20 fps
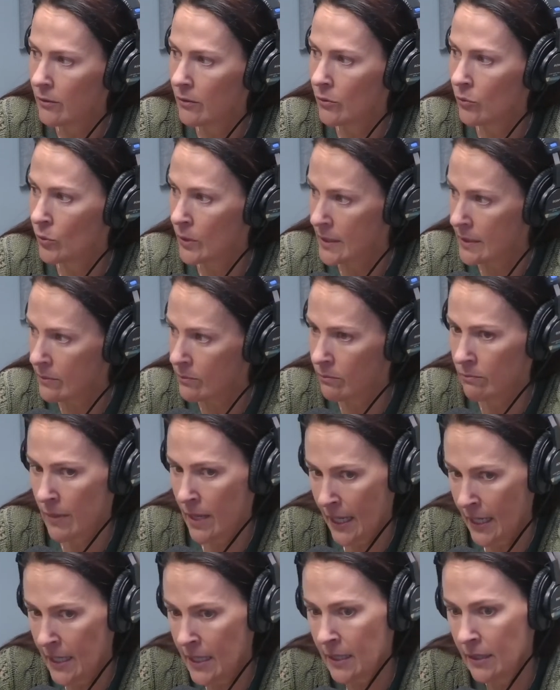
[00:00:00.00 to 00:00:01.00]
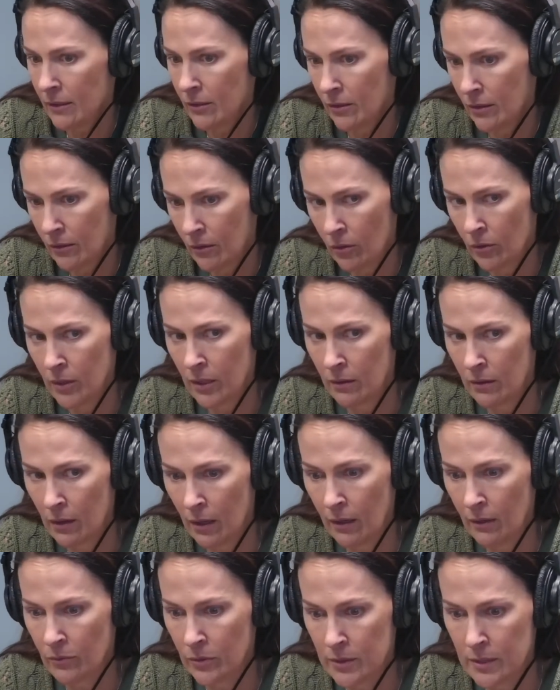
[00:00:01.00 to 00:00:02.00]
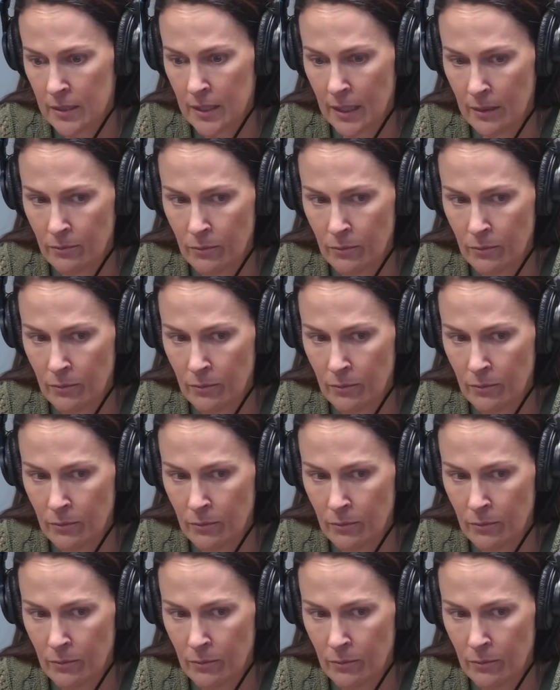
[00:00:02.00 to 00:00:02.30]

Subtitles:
with many, or I would say